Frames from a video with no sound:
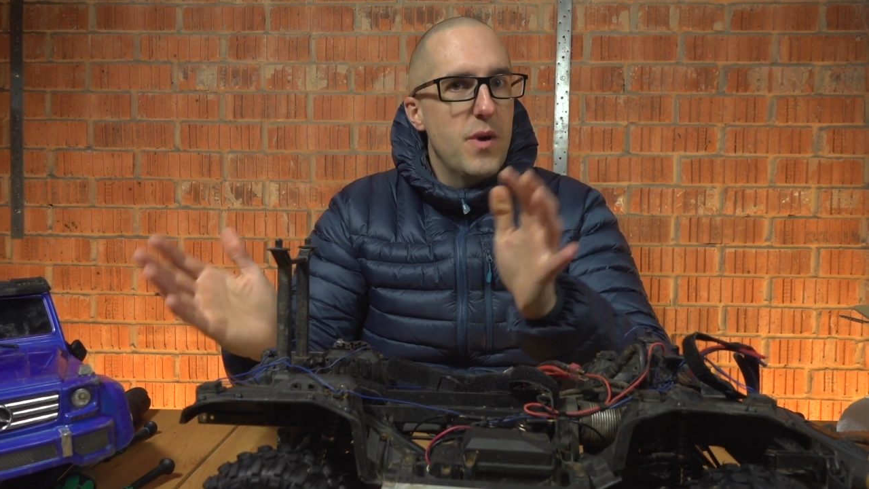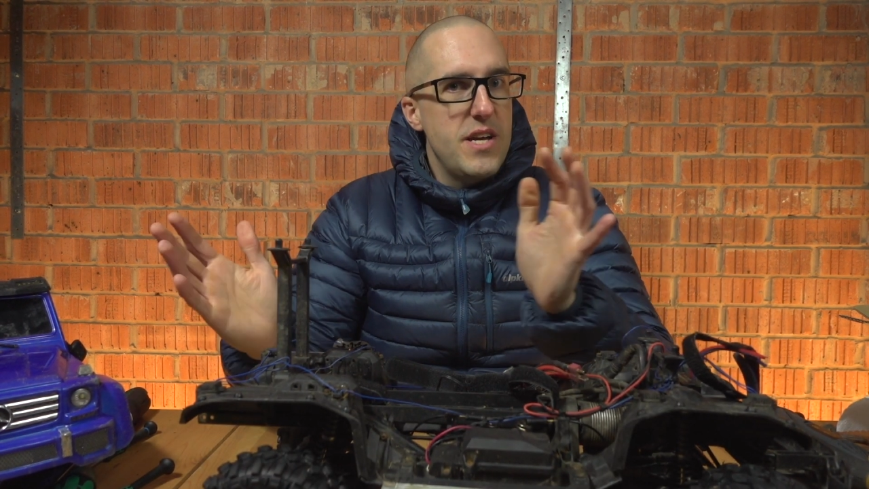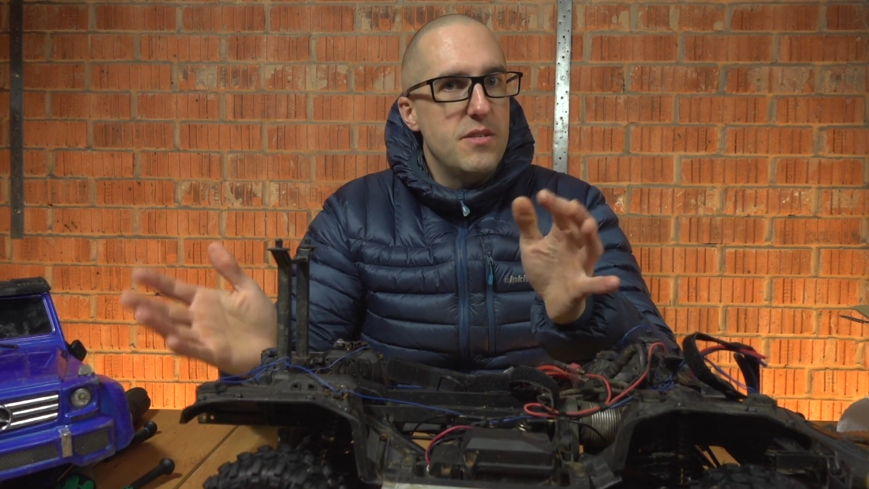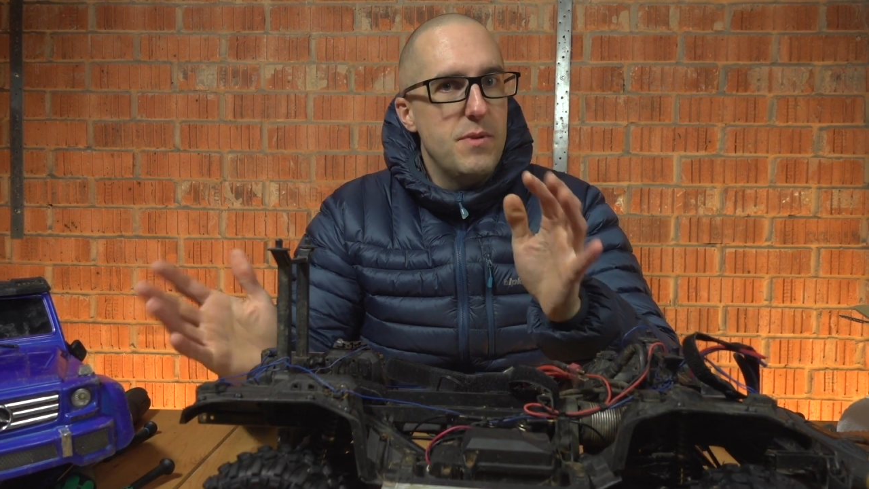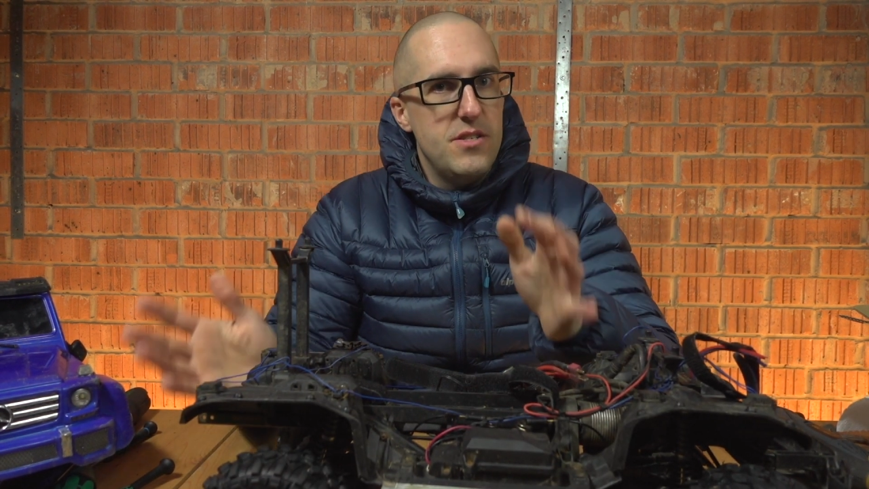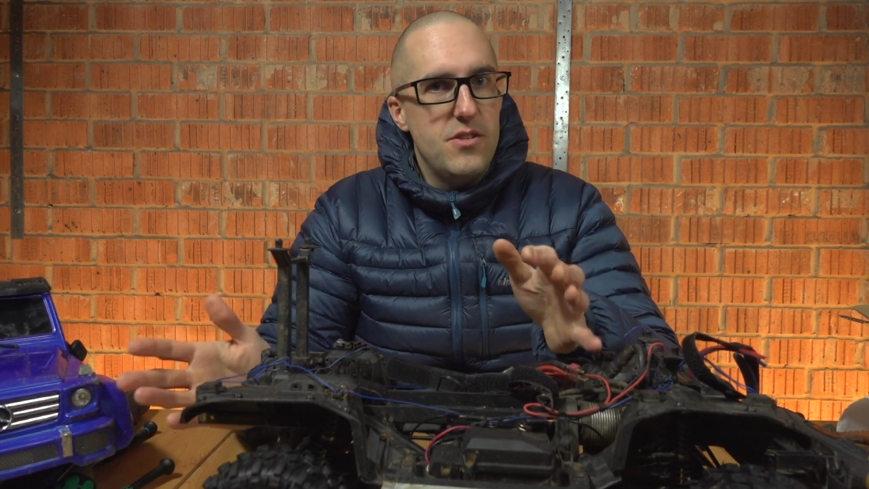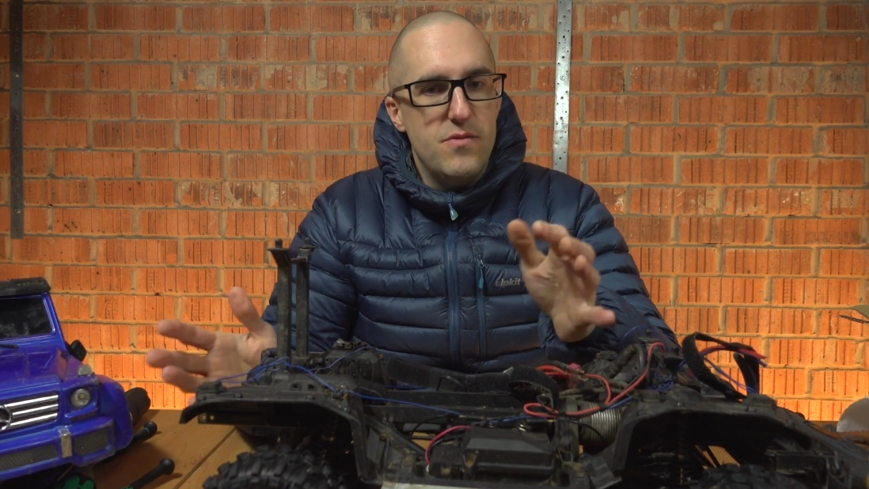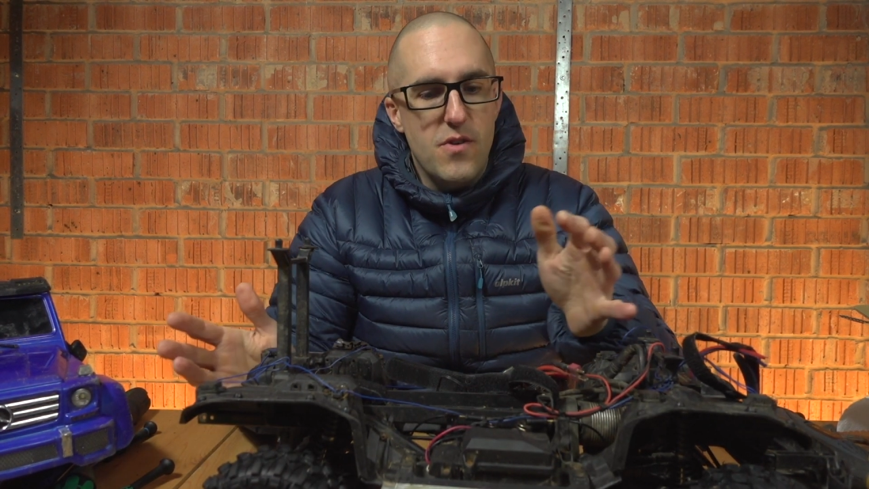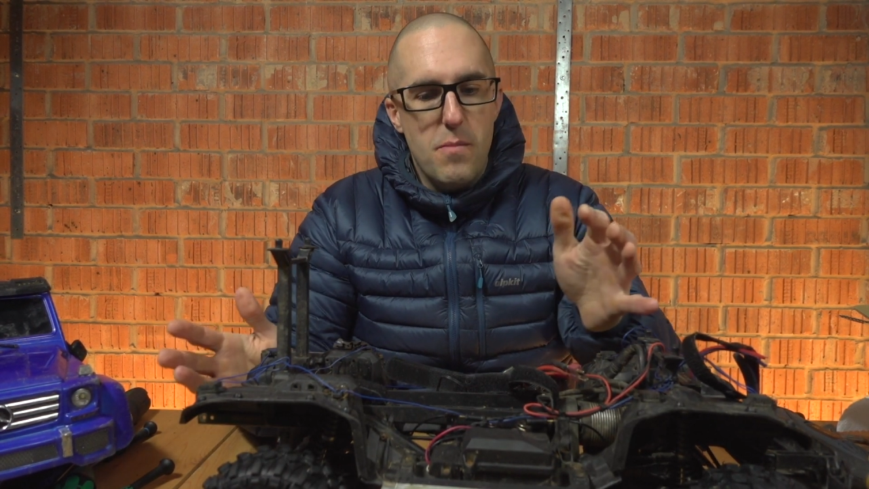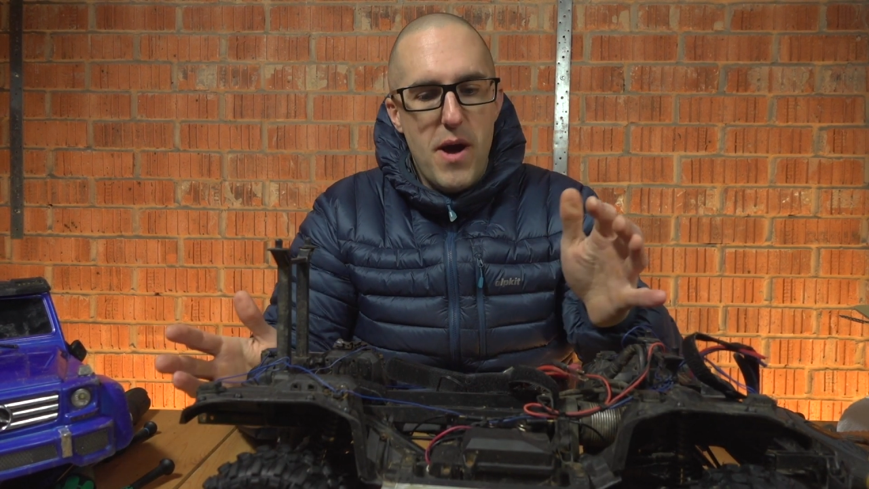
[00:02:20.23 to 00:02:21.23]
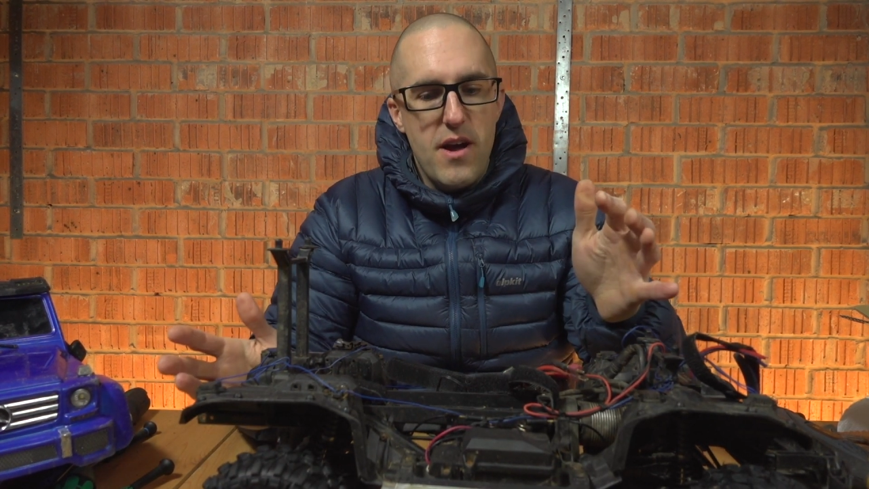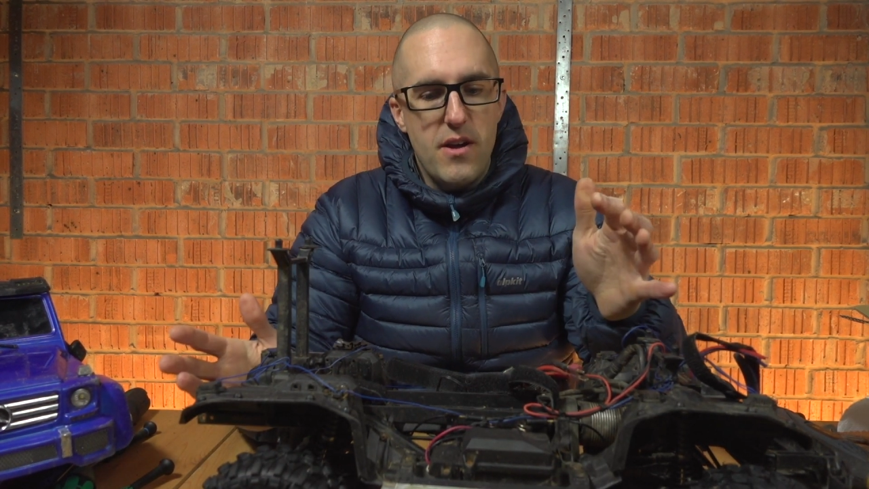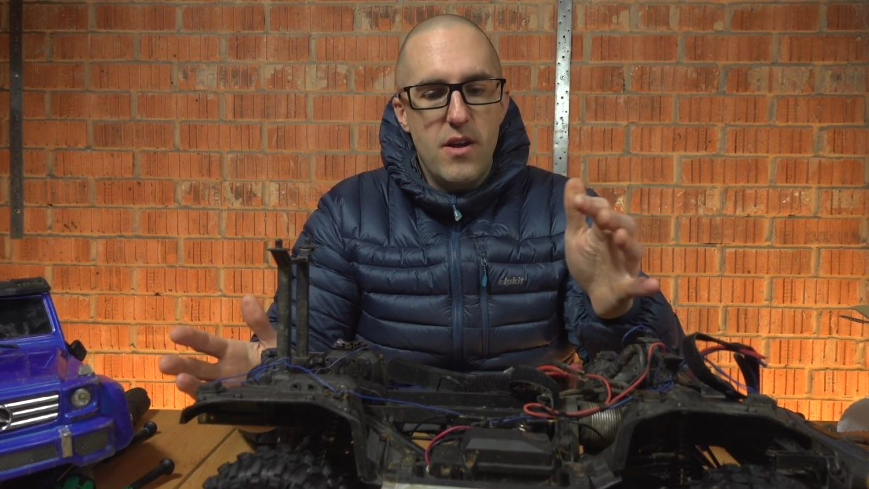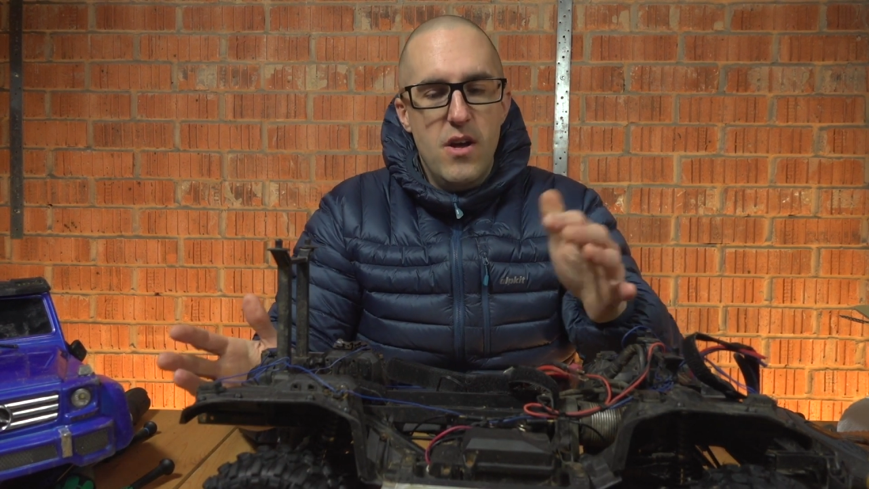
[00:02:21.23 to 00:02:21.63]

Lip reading: weight a bit too far back.